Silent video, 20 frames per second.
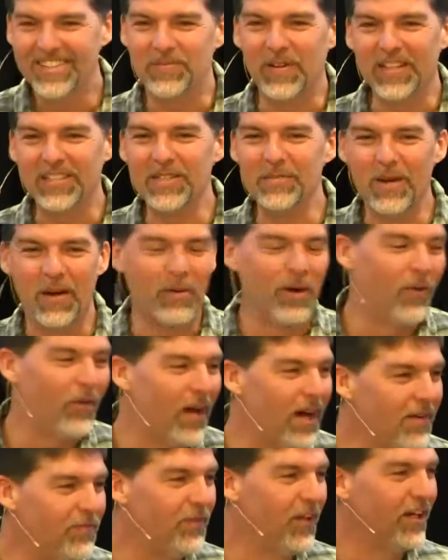Especially by my
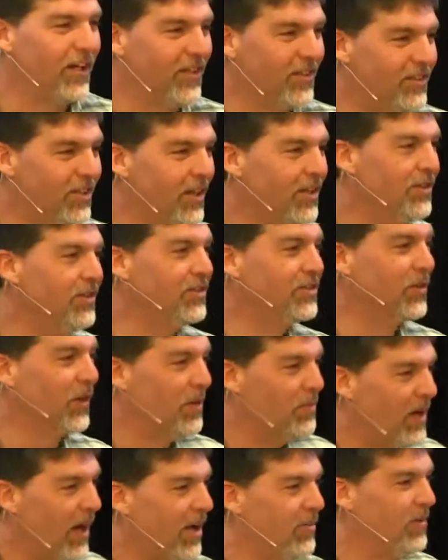wife that continues to
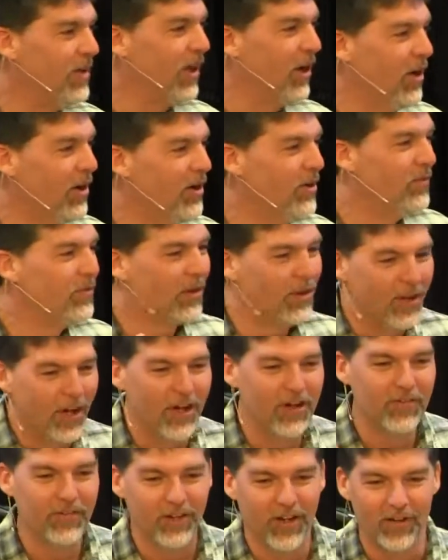remind me over and
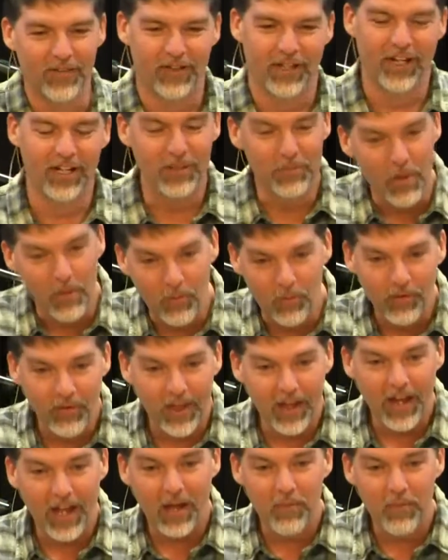over and over again. You remember when that